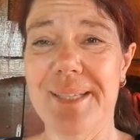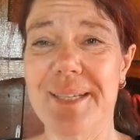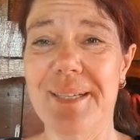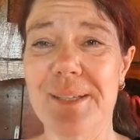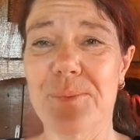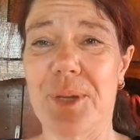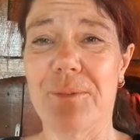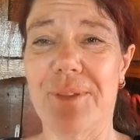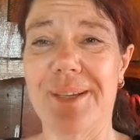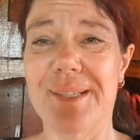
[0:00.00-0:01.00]
and it is one
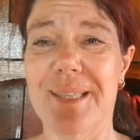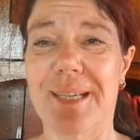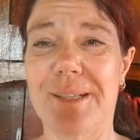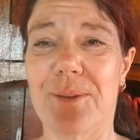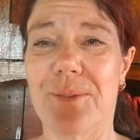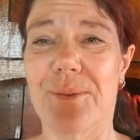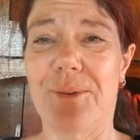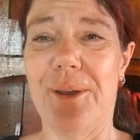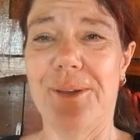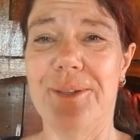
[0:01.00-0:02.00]
of those things on the
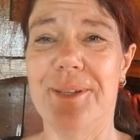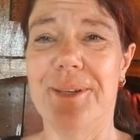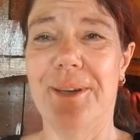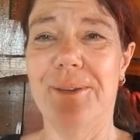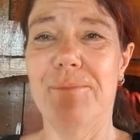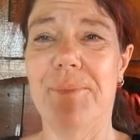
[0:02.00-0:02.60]
road, you know,